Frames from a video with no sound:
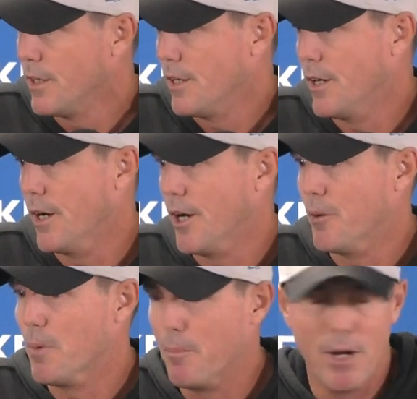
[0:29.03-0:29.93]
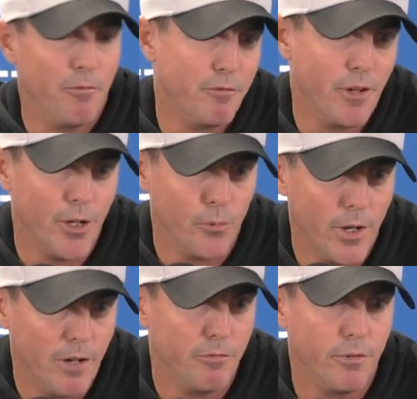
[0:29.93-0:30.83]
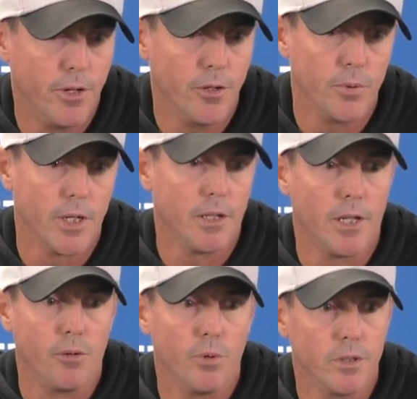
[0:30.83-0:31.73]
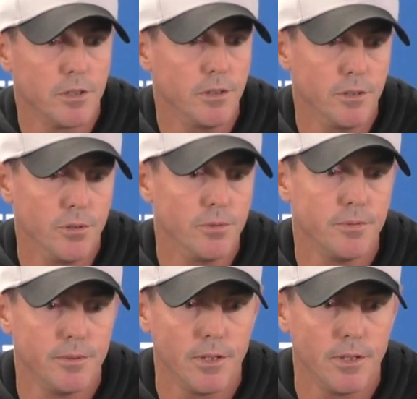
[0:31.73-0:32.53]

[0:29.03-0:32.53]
Um, I'm having fun. We're having fun. We got a lot of work to do.